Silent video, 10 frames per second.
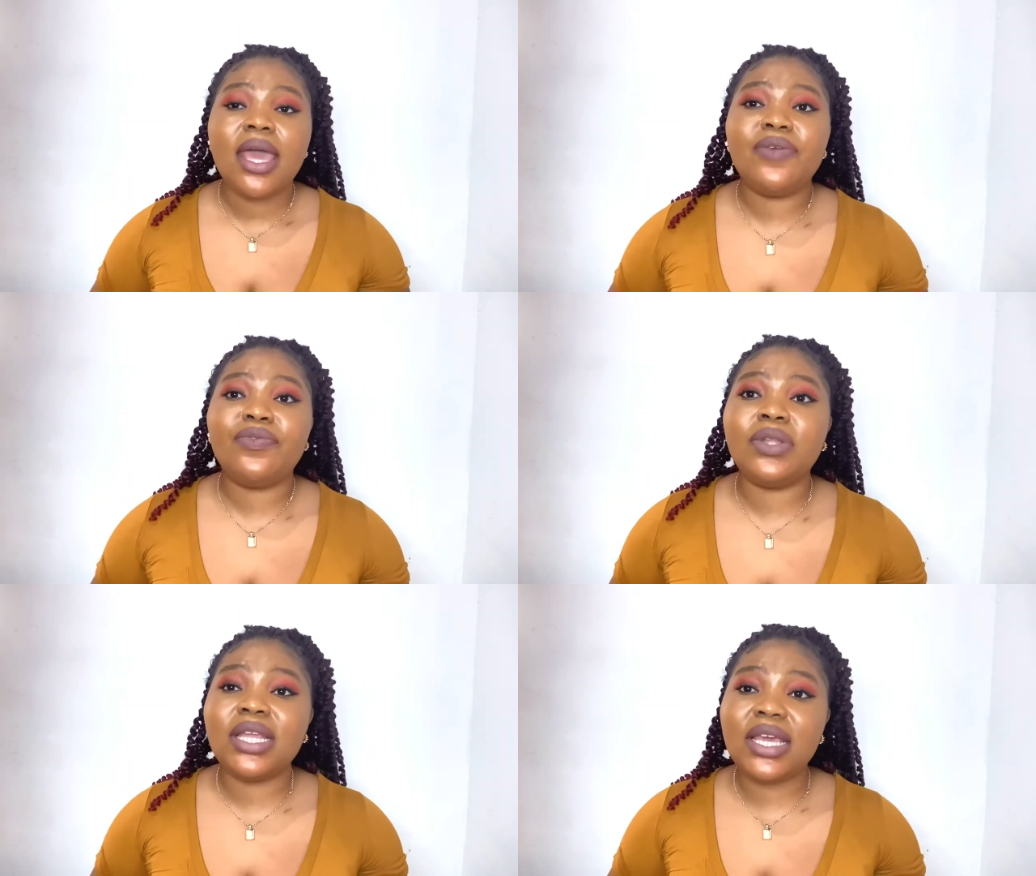
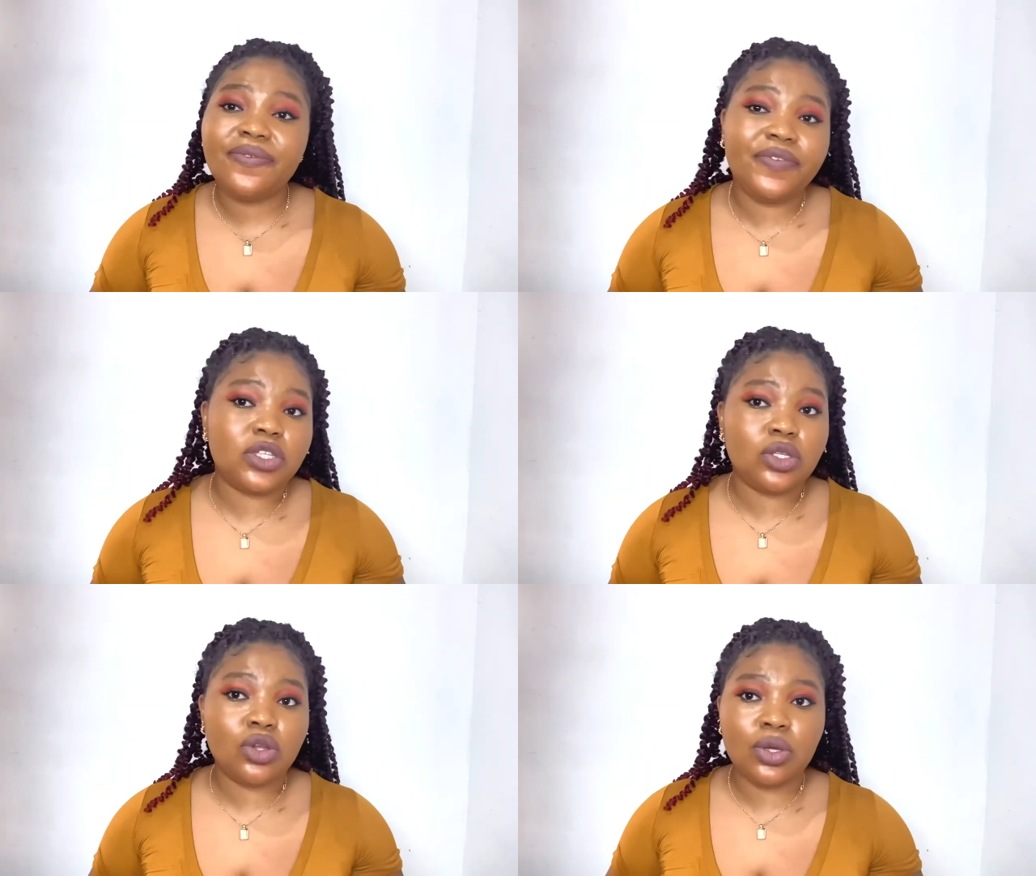Even if
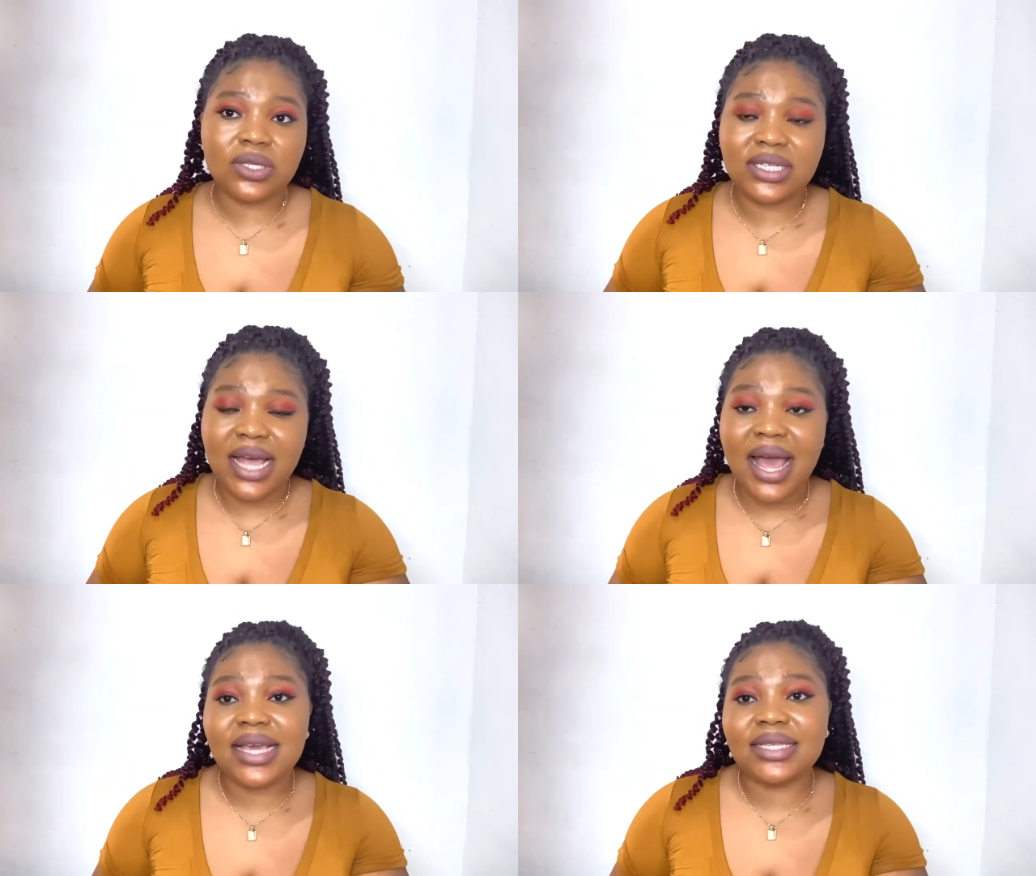it's not your
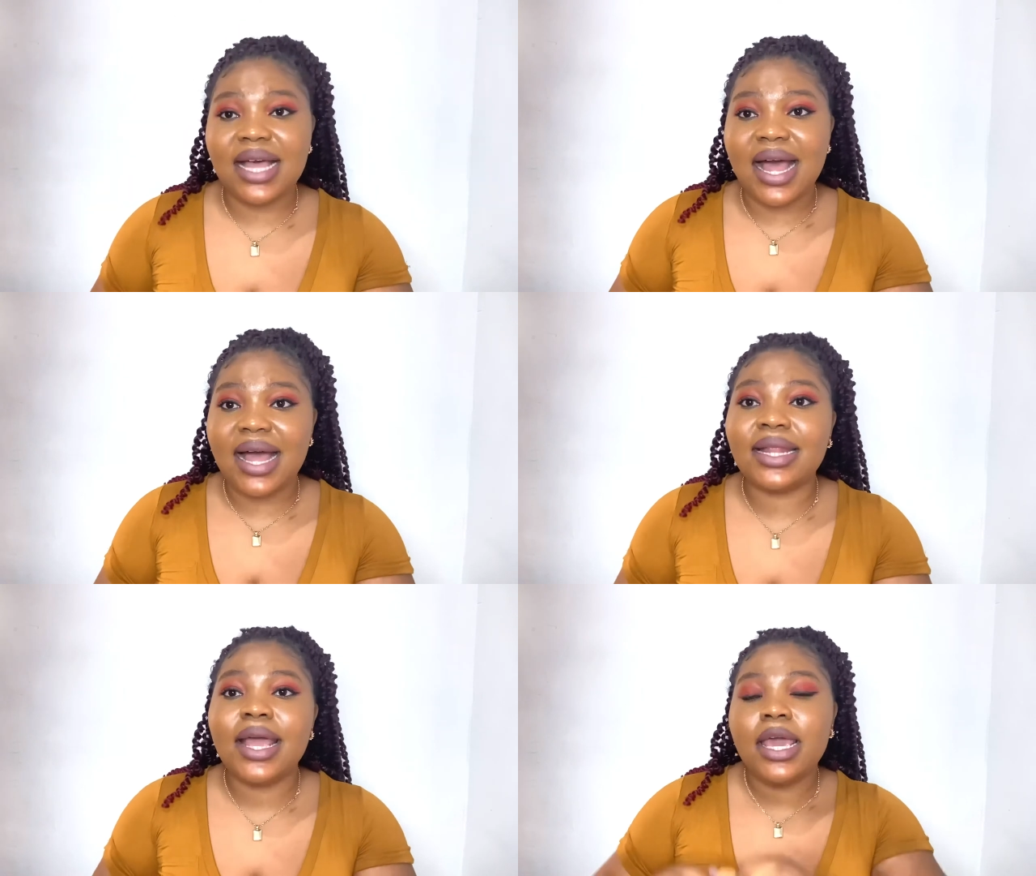size
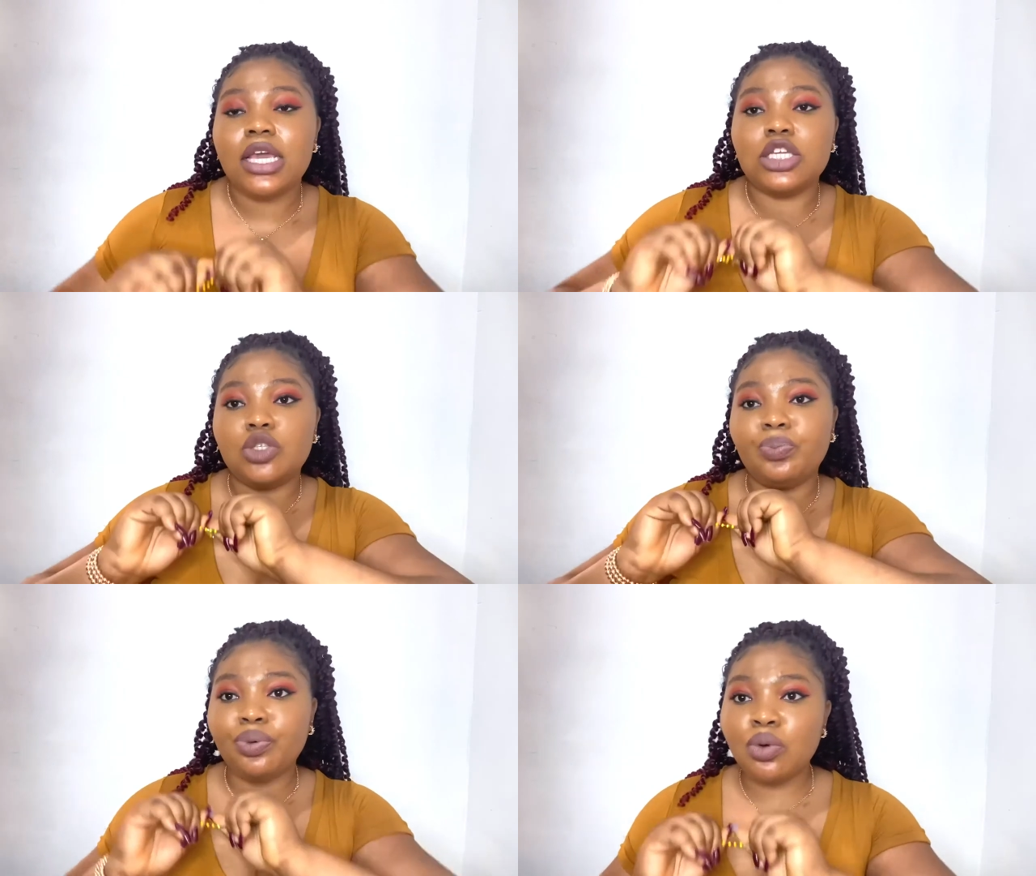and it
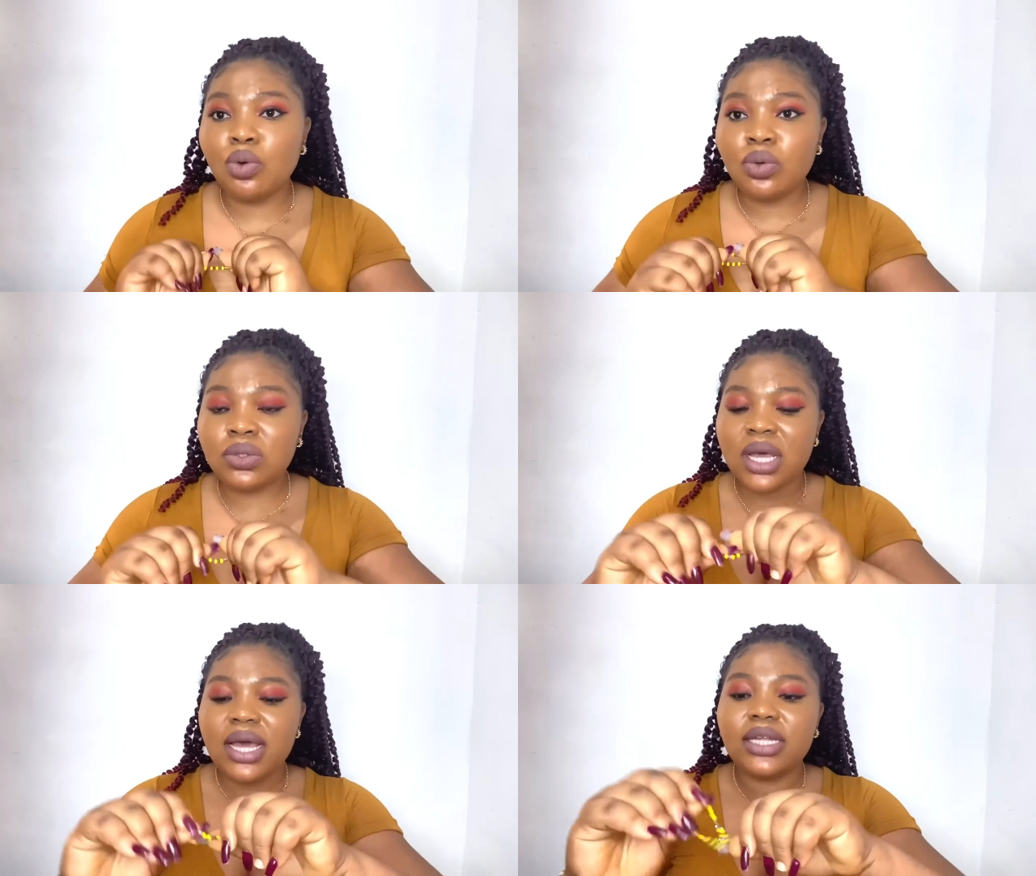pulls,